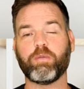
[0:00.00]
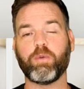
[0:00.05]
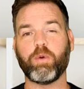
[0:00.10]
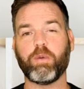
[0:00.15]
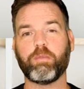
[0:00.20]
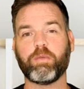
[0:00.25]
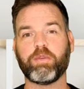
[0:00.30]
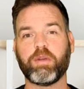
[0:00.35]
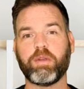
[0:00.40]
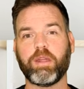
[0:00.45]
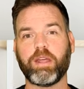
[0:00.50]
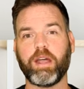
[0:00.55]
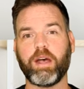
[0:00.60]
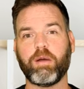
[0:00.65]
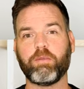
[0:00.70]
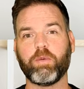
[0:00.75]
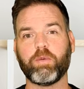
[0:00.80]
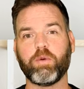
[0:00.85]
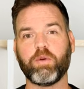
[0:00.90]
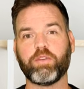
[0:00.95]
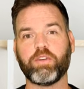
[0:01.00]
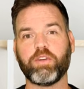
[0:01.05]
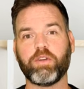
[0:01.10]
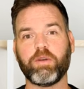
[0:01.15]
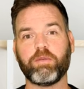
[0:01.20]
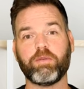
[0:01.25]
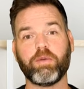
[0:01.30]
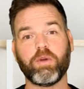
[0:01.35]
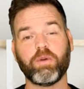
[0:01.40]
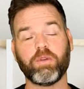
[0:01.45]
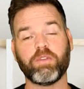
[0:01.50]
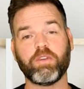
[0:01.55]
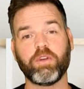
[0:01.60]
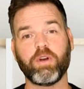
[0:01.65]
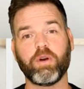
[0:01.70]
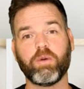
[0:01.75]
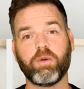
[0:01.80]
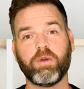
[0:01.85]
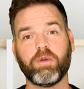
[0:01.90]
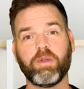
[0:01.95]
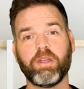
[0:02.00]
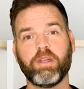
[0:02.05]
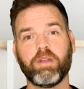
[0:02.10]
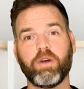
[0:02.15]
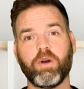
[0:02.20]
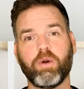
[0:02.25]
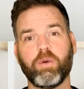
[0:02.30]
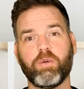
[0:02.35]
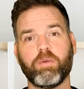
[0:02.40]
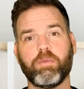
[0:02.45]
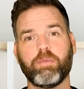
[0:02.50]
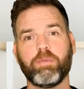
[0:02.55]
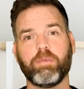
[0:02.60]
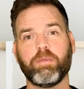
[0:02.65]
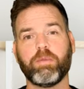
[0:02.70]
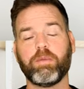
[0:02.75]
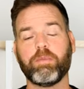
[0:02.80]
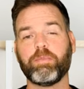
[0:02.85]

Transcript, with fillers: forms and the evolution of those currently known.